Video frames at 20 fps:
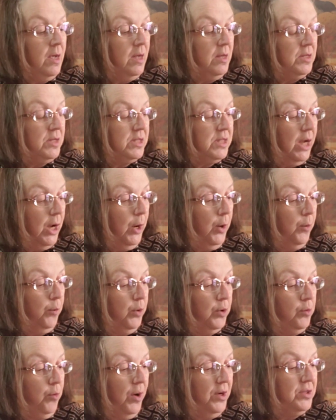So
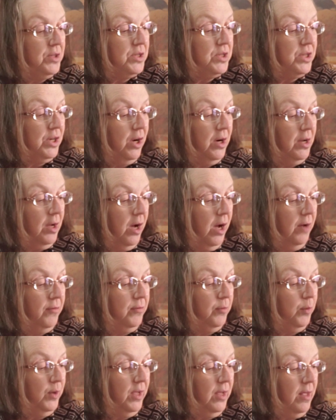we're going to start
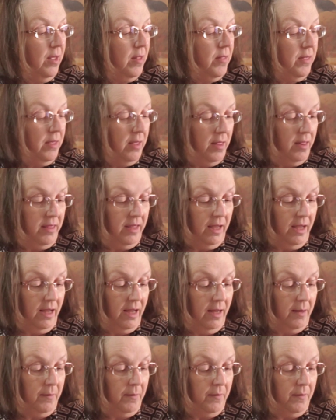off with
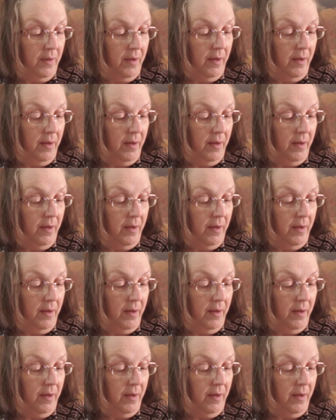the